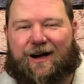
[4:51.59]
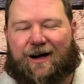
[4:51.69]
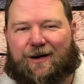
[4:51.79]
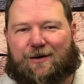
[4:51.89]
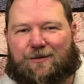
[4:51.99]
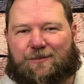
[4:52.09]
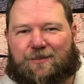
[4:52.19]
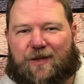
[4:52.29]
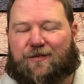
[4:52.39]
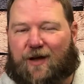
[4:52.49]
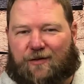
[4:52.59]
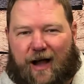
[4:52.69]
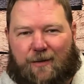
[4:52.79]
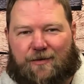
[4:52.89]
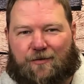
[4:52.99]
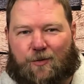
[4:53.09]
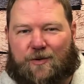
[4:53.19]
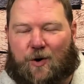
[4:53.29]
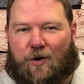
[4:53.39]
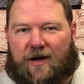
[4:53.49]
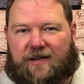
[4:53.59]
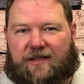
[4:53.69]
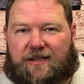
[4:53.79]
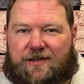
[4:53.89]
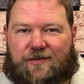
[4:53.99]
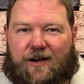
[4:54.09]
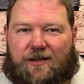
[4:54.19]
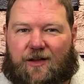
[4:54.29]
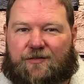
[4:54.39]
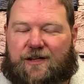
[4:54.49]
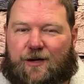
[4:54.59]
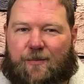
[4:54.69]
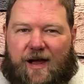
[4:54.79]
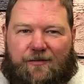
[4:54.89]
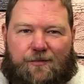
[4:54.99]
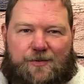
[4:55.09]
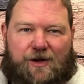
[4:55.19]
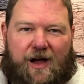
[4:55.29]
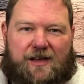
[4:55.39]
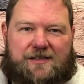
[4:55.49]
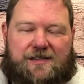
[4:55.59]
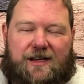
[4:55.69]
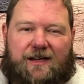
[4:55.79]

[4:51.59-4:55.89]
Um, if you have a comment for me, go ahead and leave it. I'd love to hear back from you guys.